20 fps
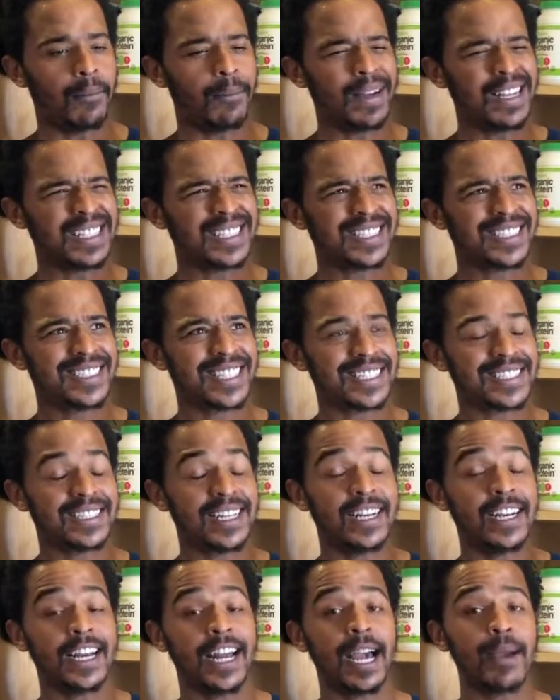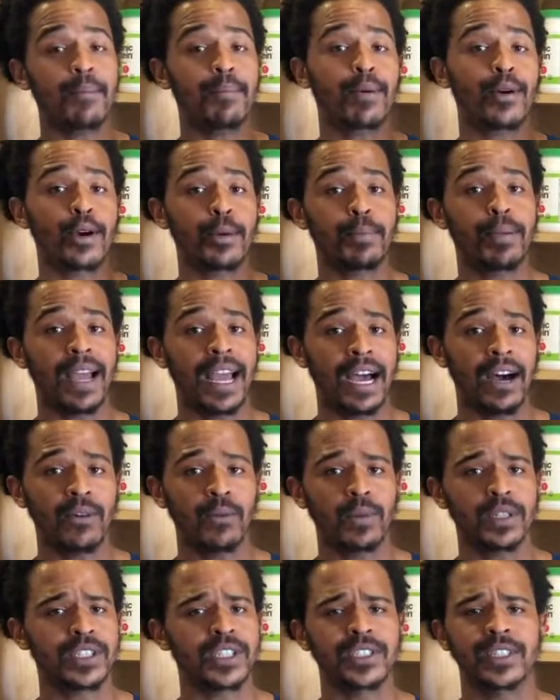It's $6.99 per pound,
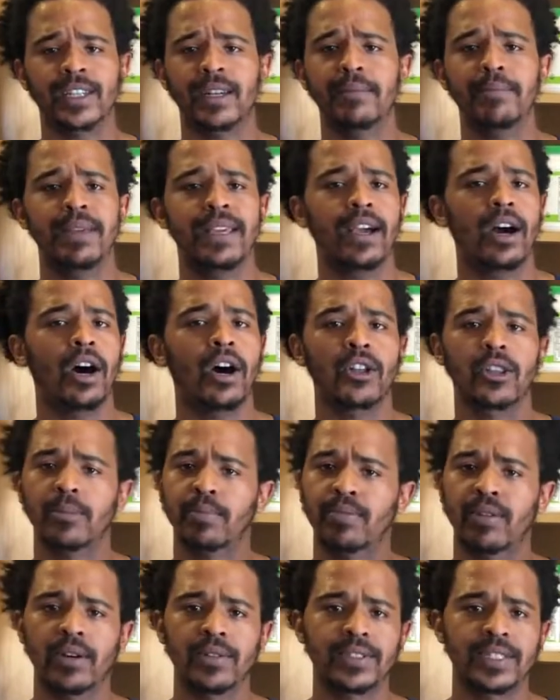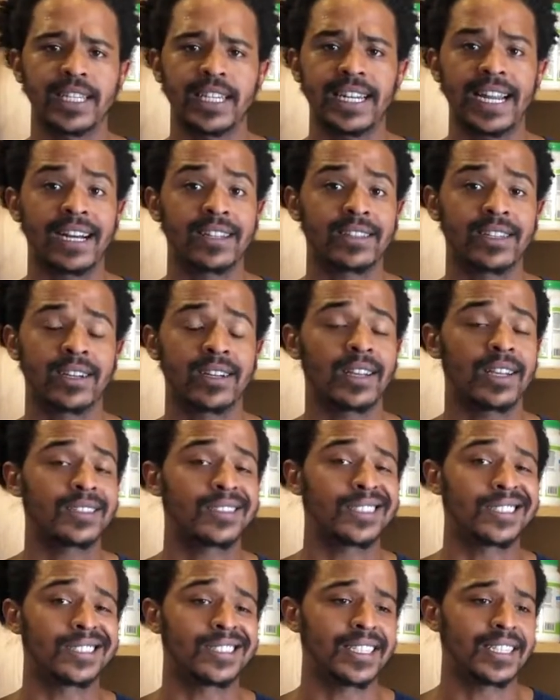which is gonna beat all the protein out there unless
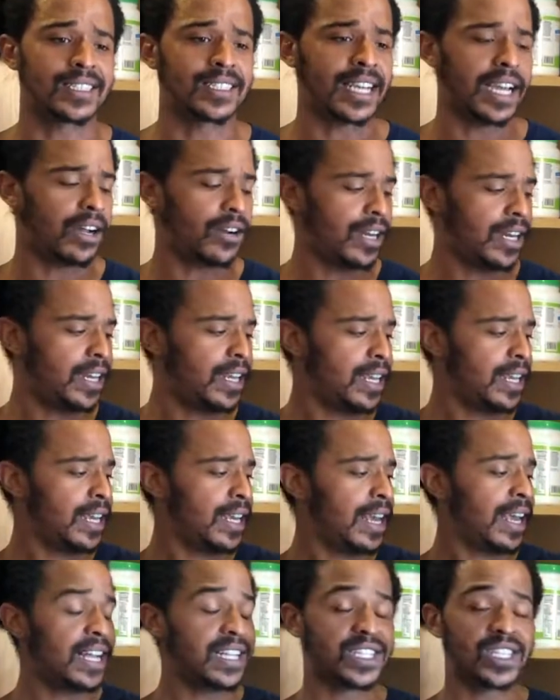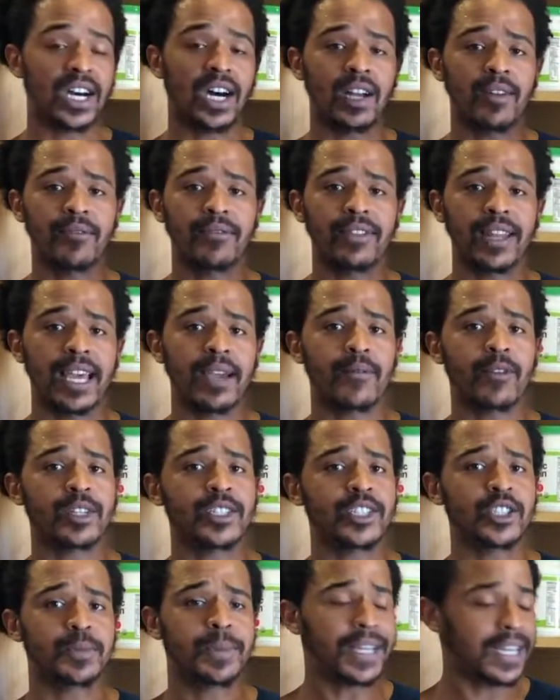it's discounted. It's unflavored
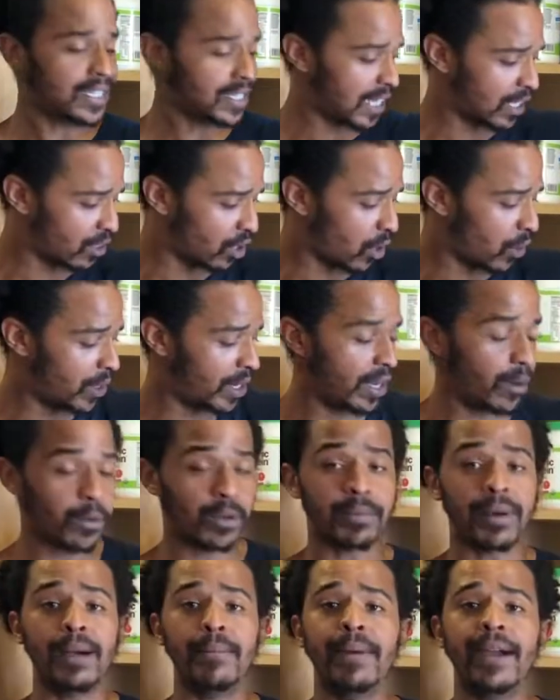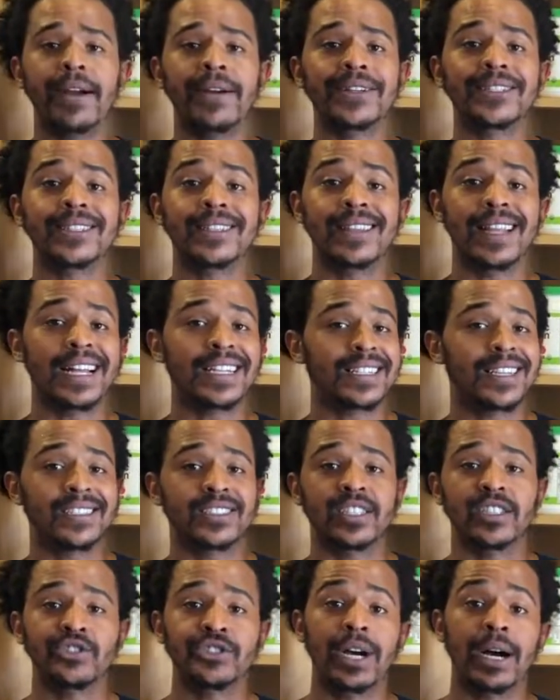just because I throw it in with my berries and that does
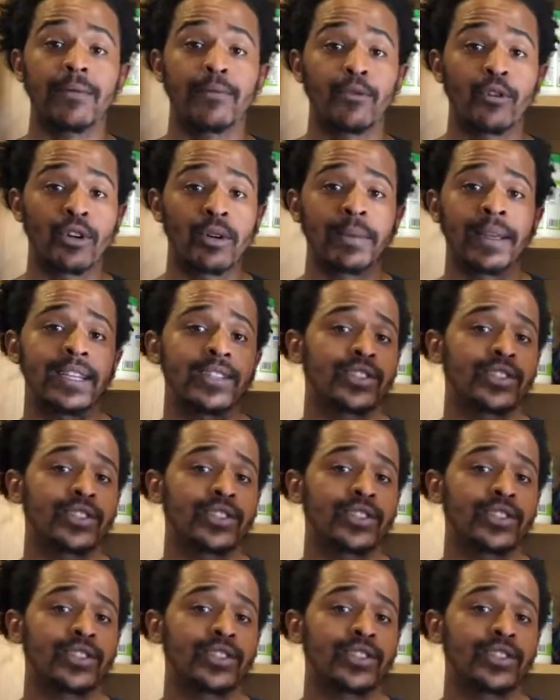the job for me.